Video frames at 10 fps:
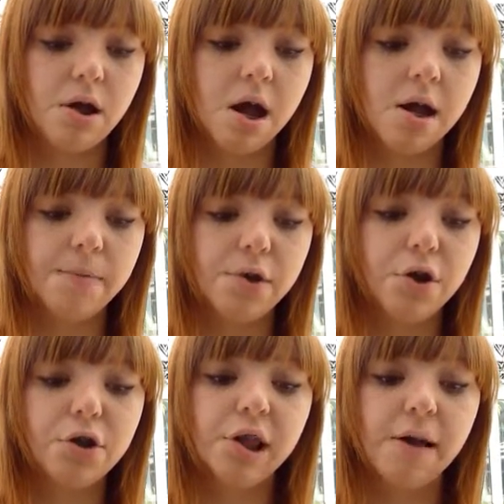2,
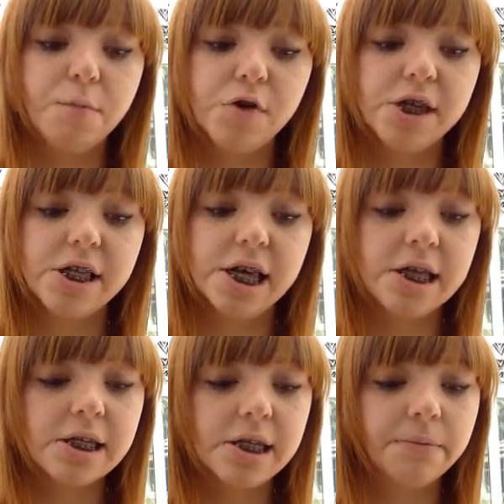just have
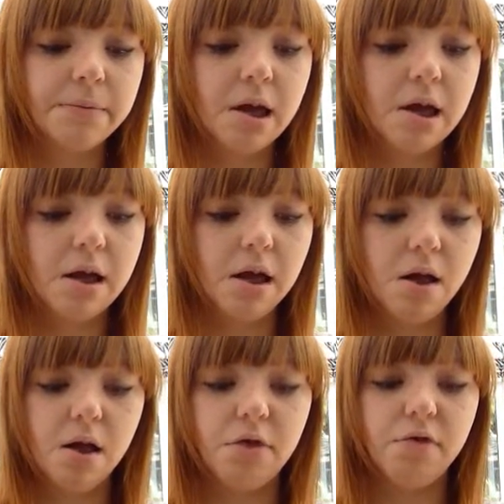braces,
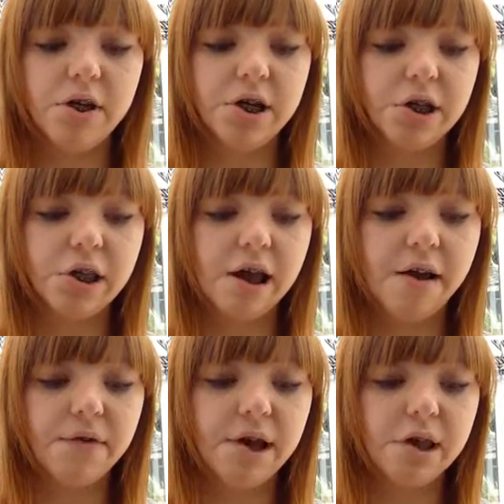3, just
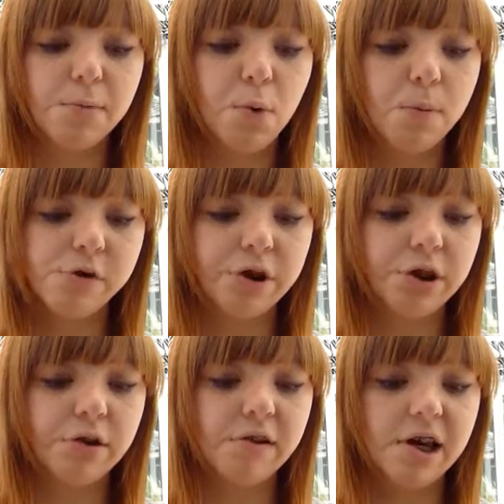have a small
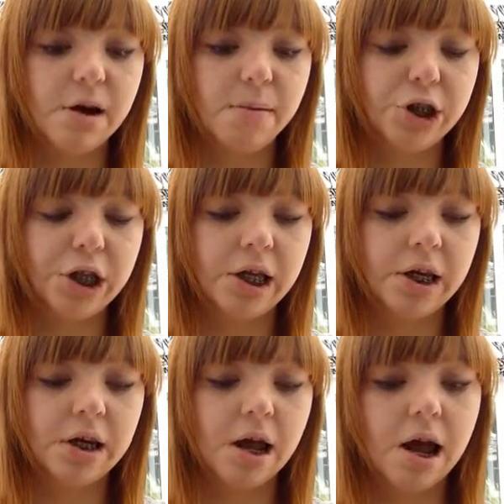operation to realign my
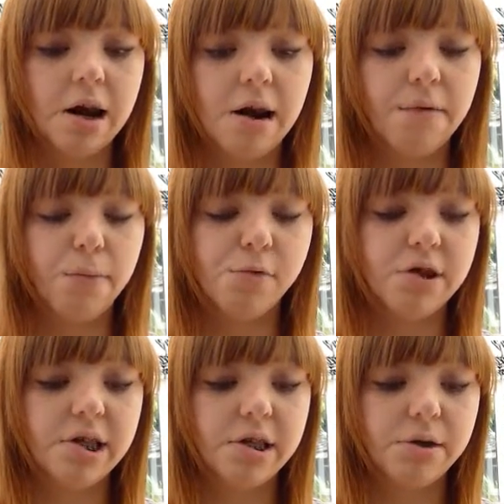chin and have the
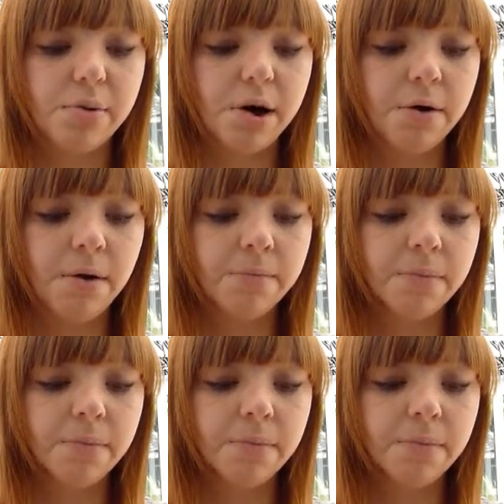braces as well,